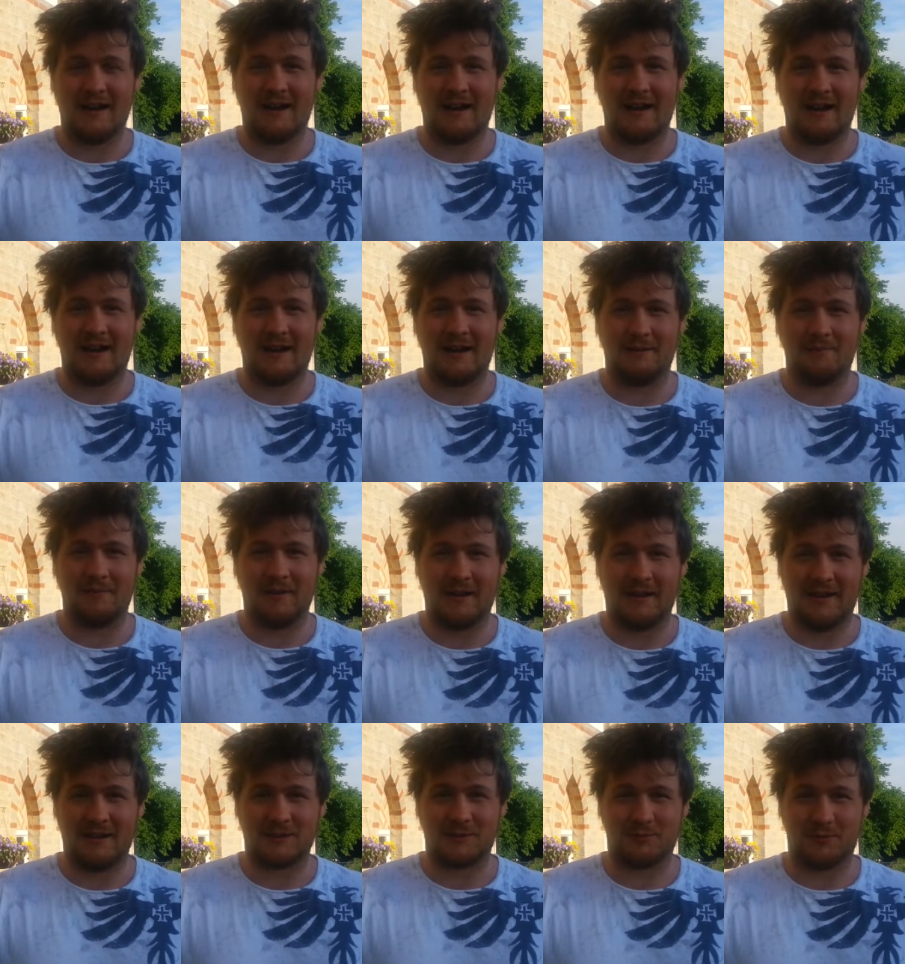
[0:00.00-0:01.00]

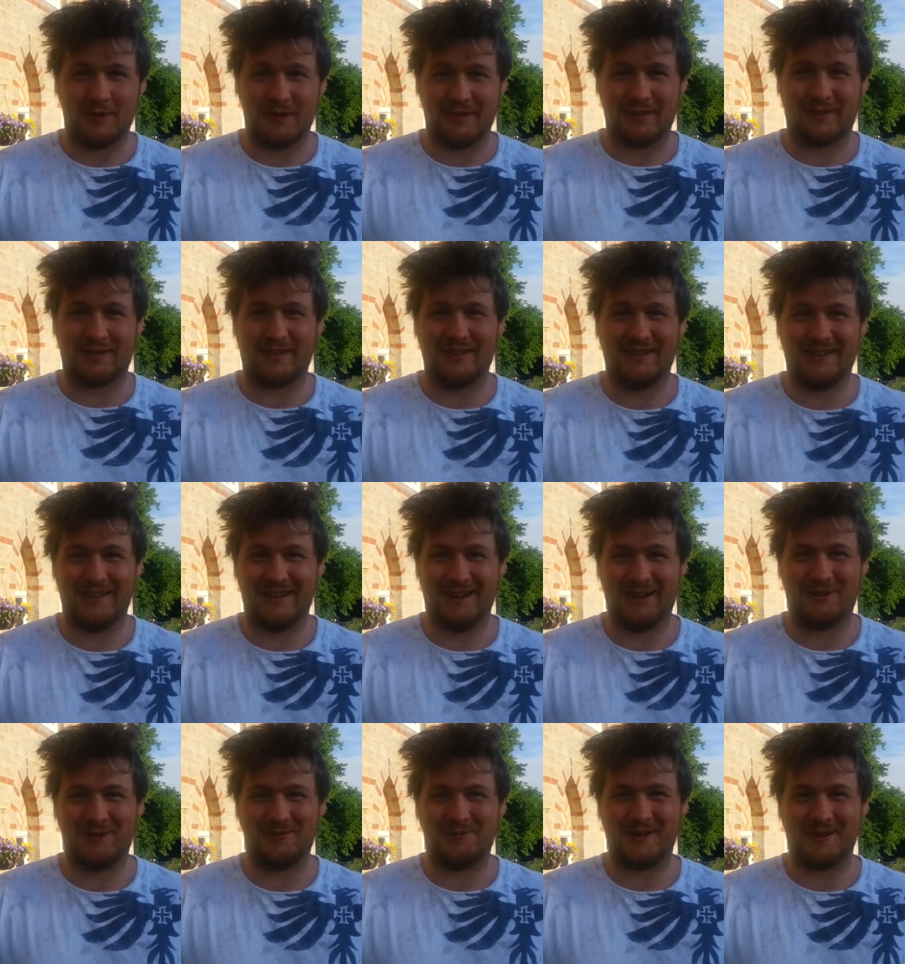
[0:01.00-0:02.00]
And that's with a
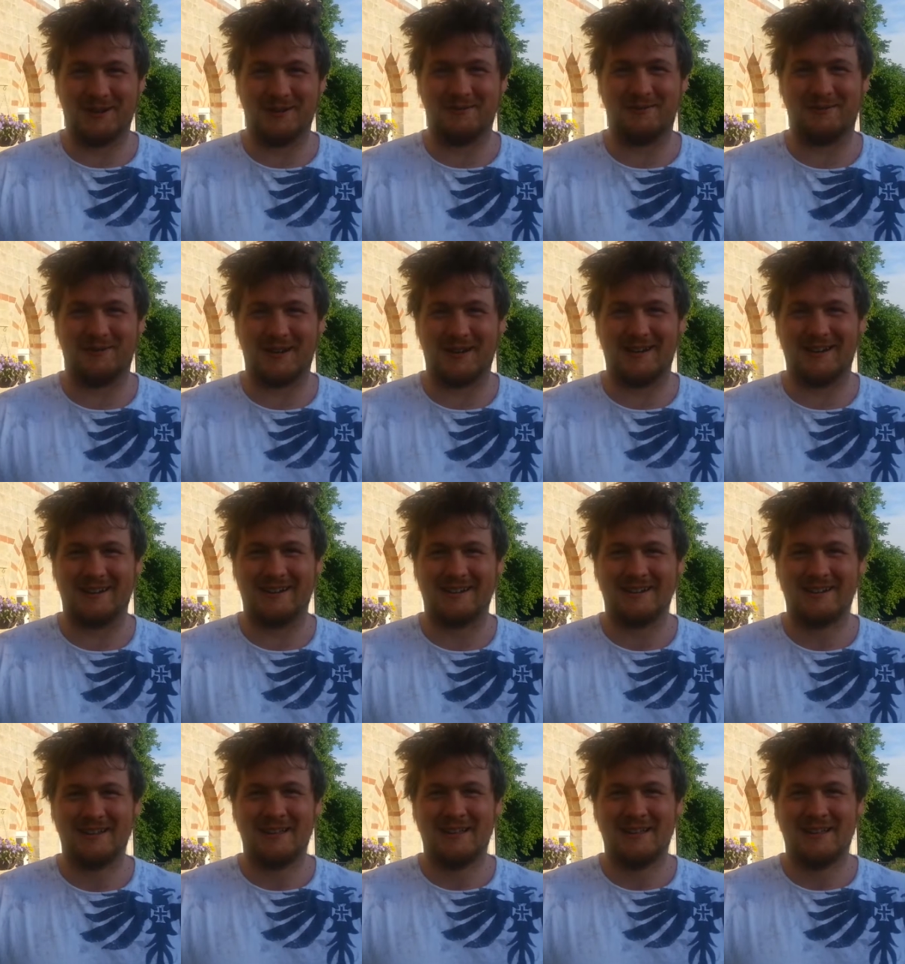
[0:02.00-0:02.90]
little bit of